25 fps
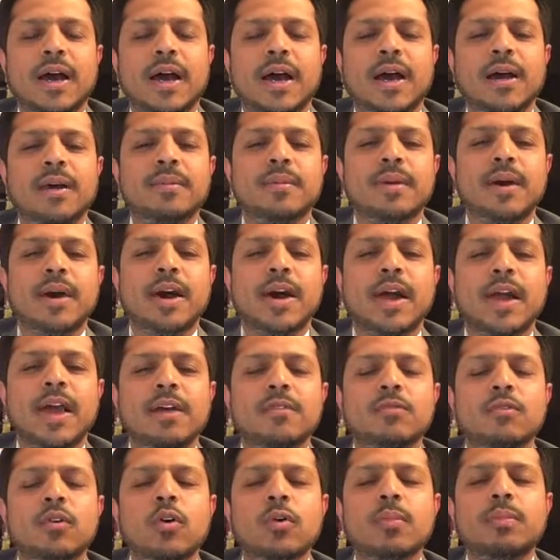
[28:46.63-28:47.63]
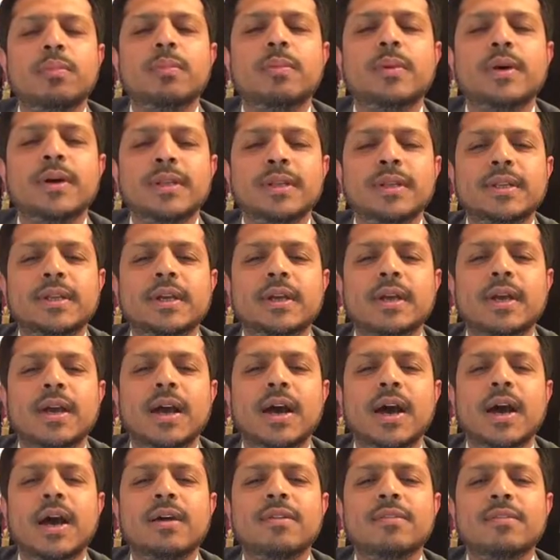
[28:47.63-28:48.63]
have opened
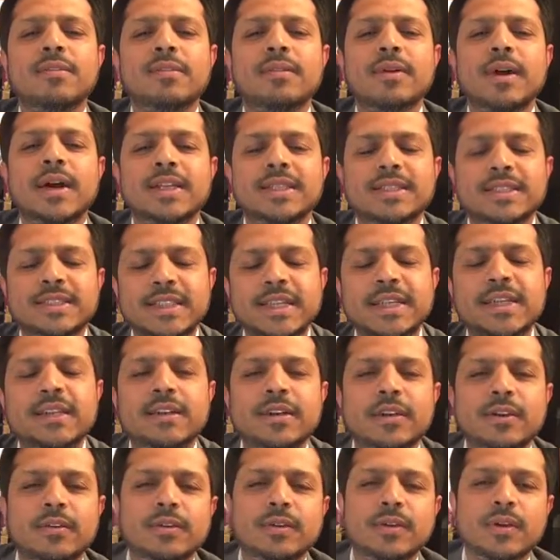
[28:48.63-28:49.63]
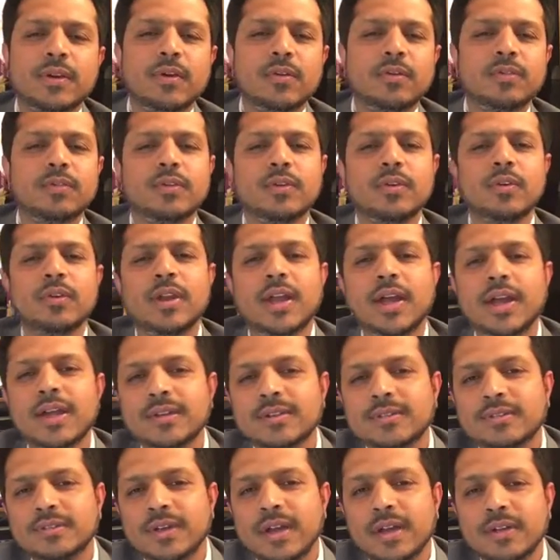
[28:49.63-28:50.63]
a secret of your
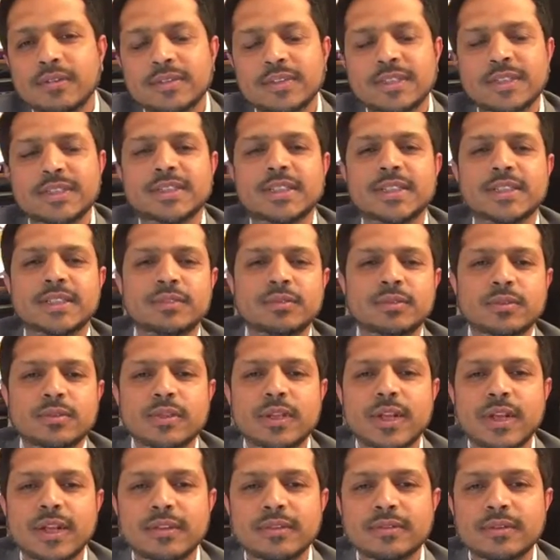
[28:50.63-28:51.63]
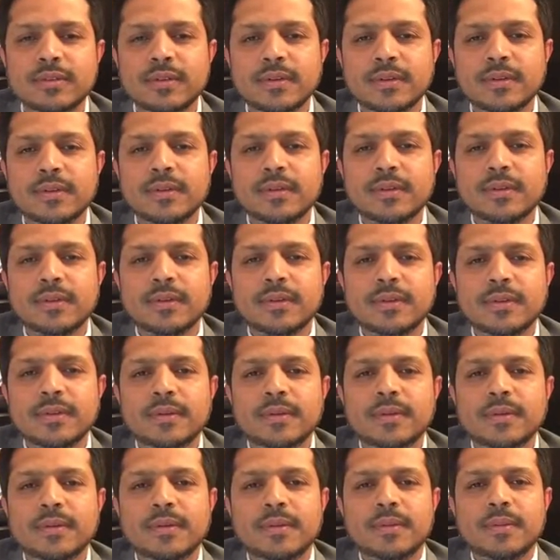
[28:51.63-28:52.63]
life, of successful life.
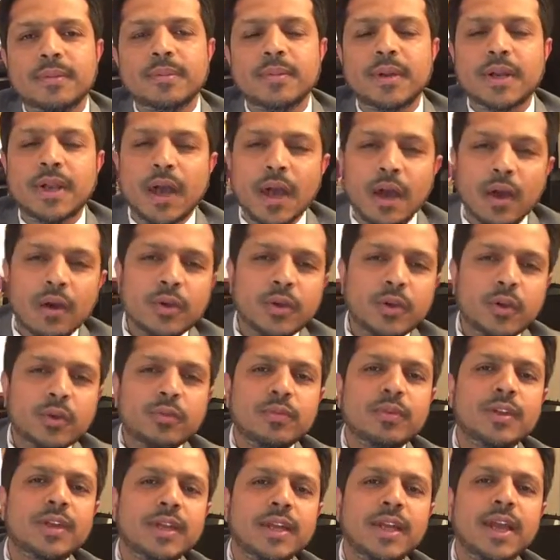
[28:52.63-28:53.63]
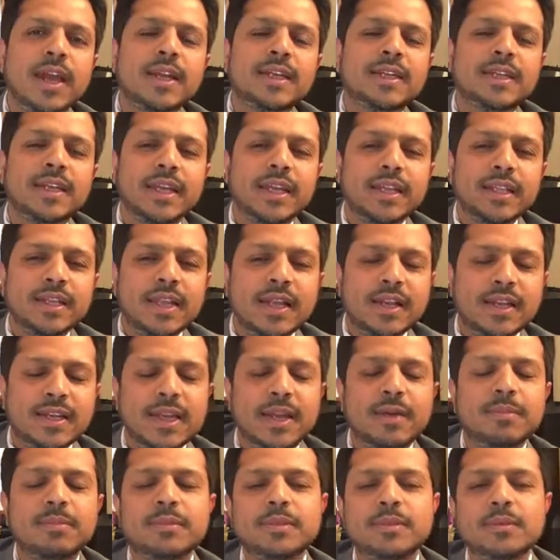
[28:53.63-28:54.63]
But how you will get in the
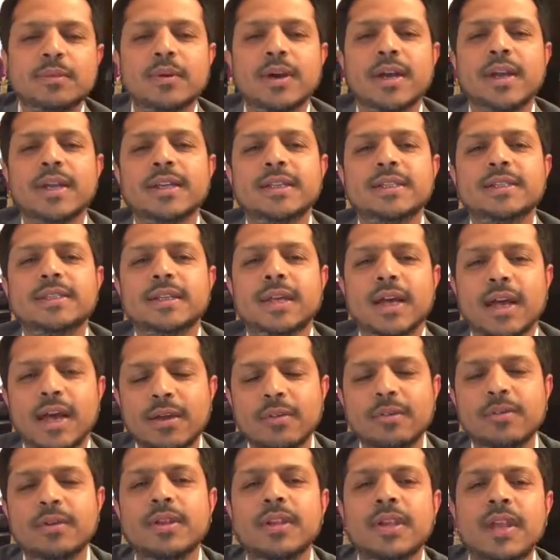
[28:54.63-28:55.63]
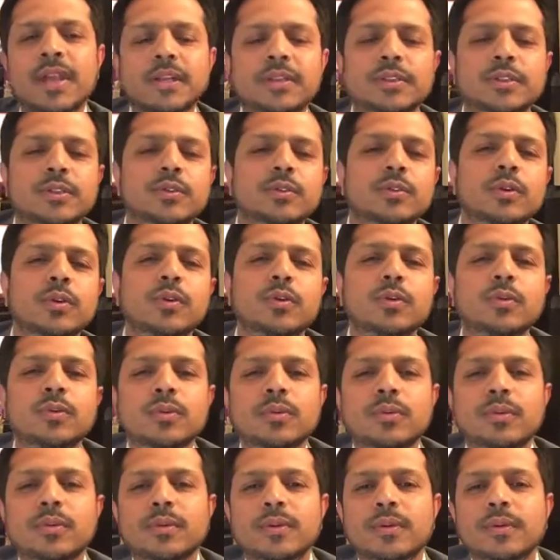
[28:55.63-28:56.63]
depth wise, I will let you know.
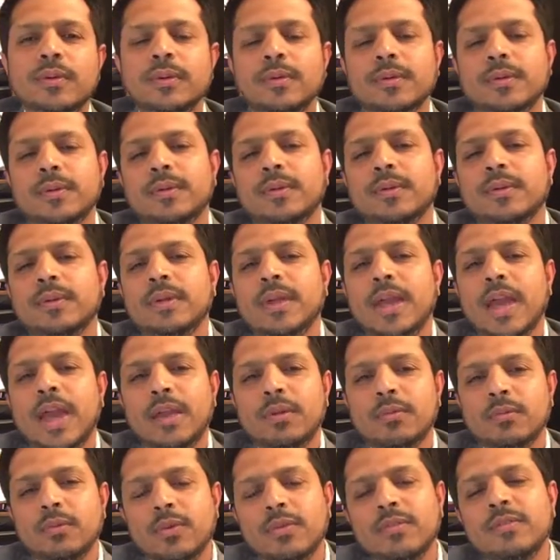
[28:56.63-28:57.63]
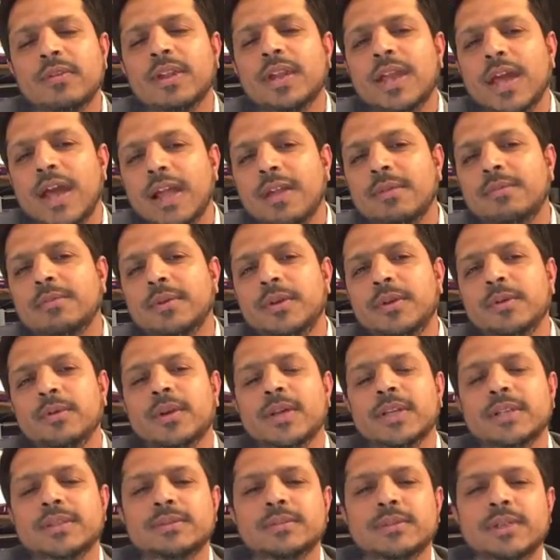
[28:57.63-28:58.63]
And we will help you
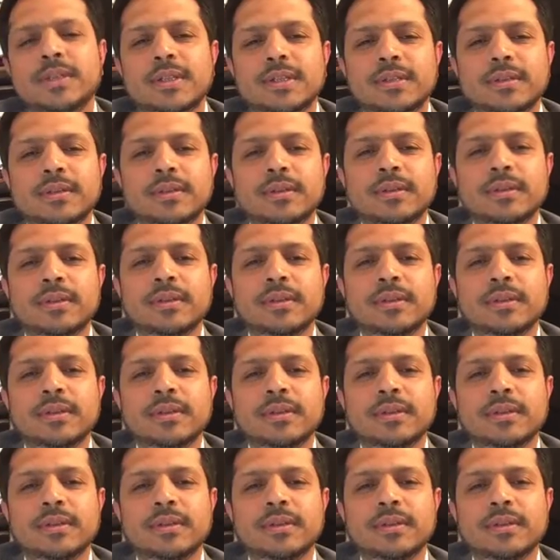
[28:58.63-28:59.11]
as well.